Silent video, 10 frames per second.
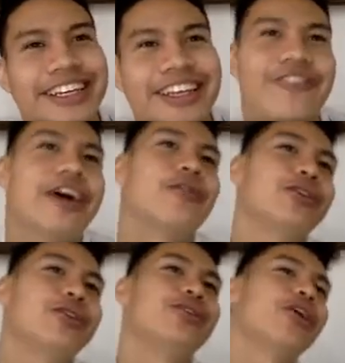if I were
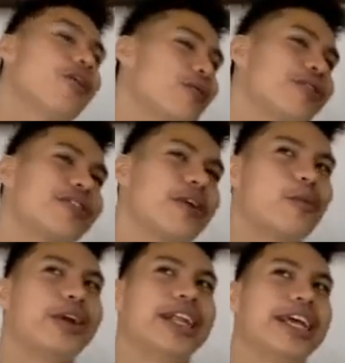to talk with
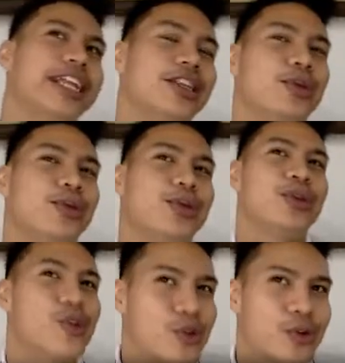someone, I need to
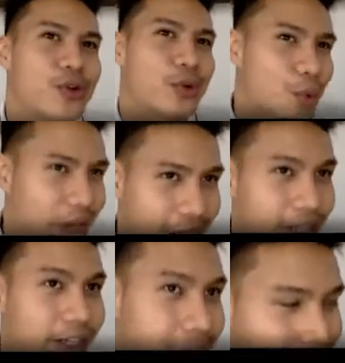know what
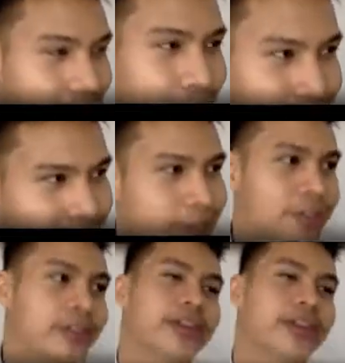color they are first